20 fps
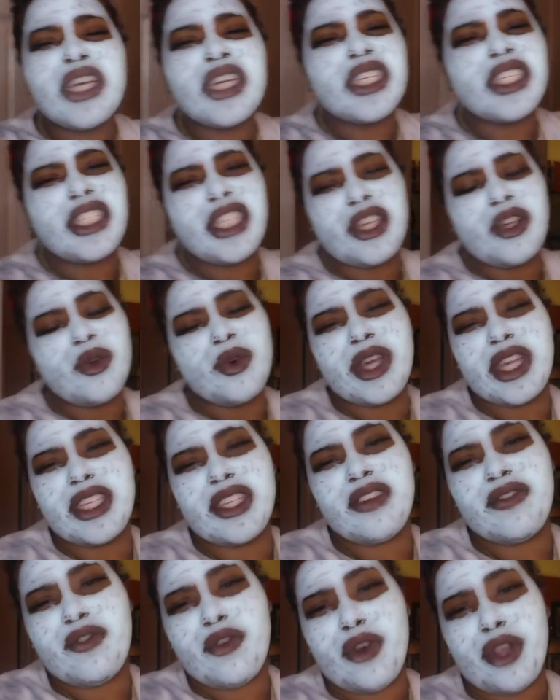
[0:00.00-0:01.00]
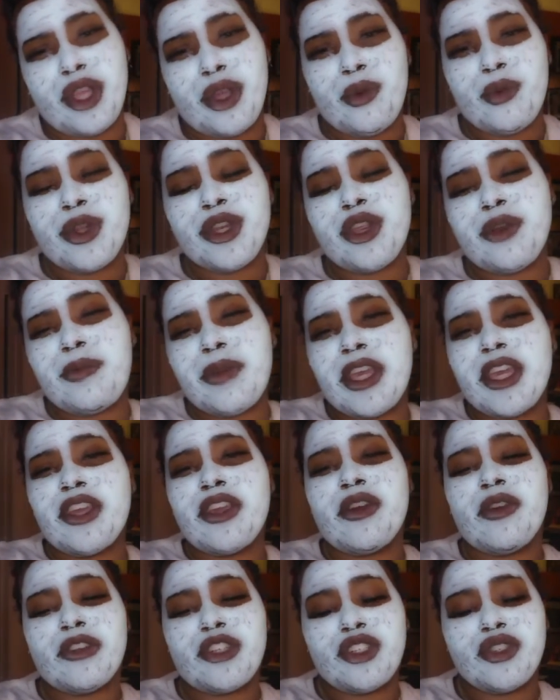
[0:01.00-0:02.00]
see who isn't for you when you're
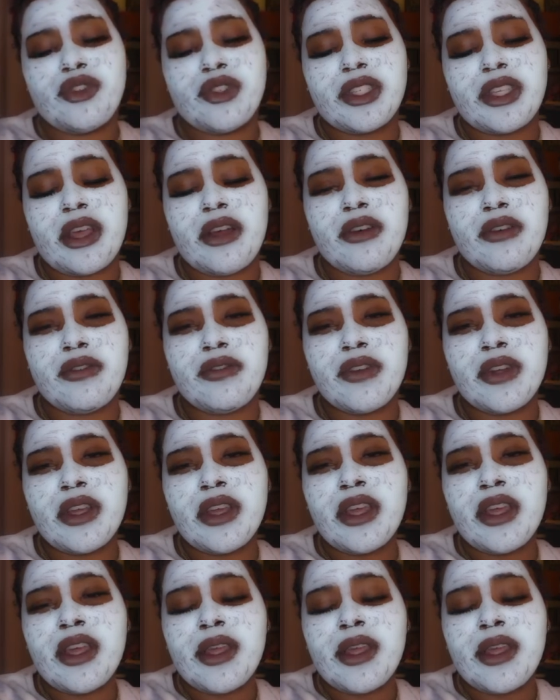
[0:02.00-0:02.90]
being your true self,